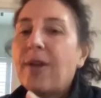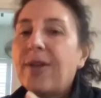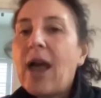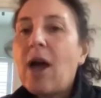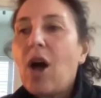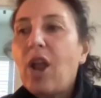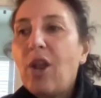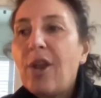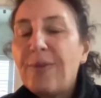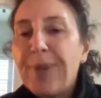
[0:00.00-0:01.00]
Now, a
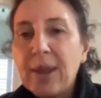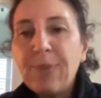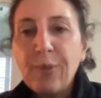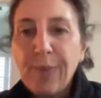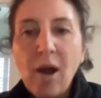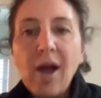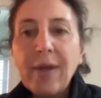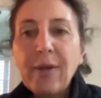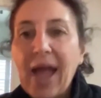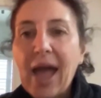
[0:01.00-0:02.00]
lot of people
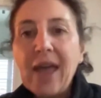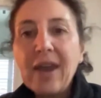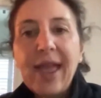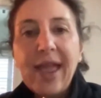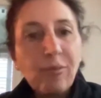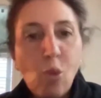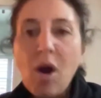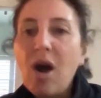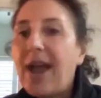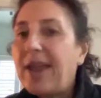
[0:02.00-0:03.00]
buy art and
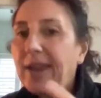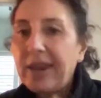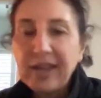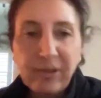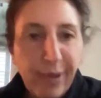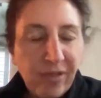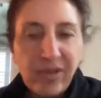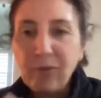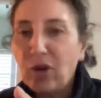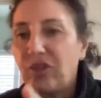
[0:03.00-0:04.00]
wine and
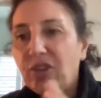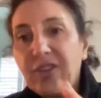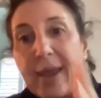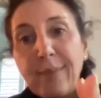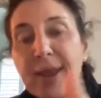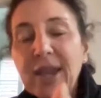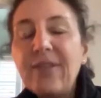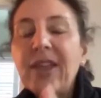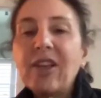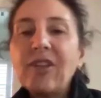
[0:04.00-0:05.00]
expensive watches and many
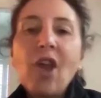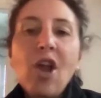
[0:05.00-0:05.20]
things